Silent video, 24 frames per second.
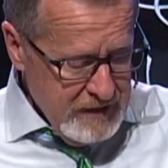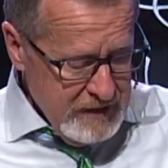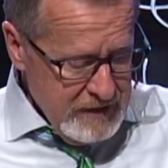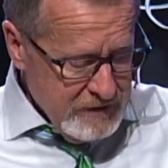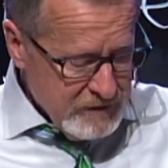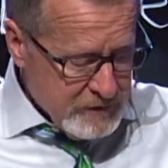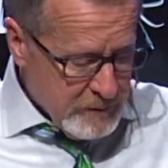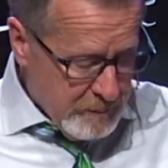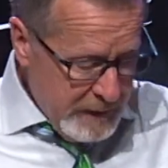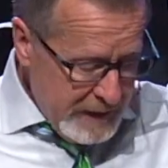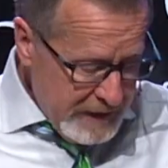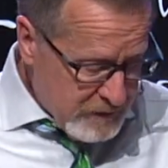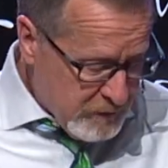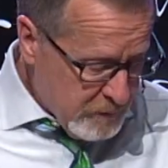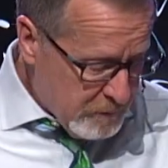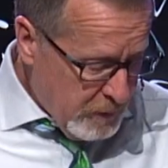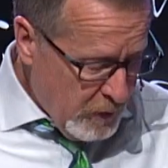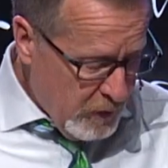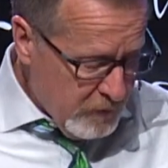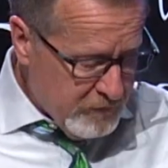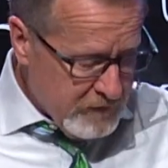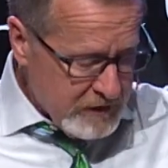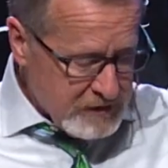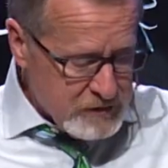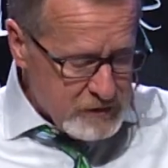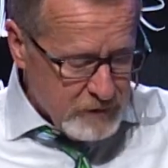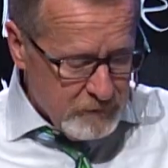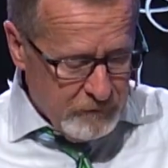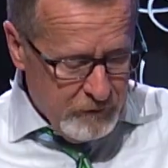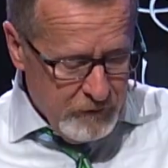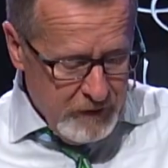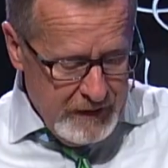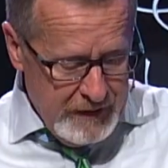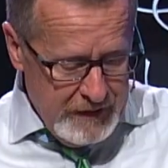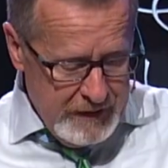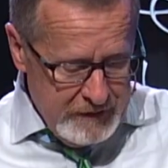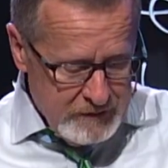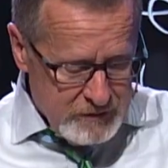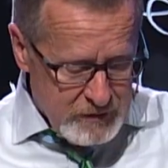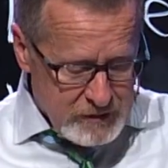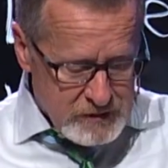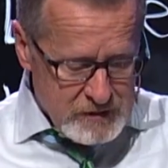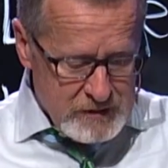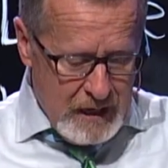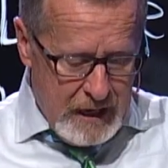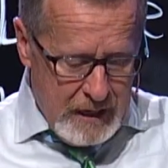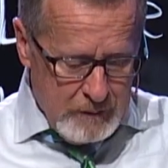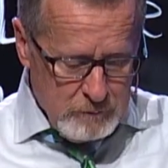to make the perfect souffle, to
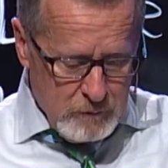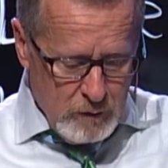stop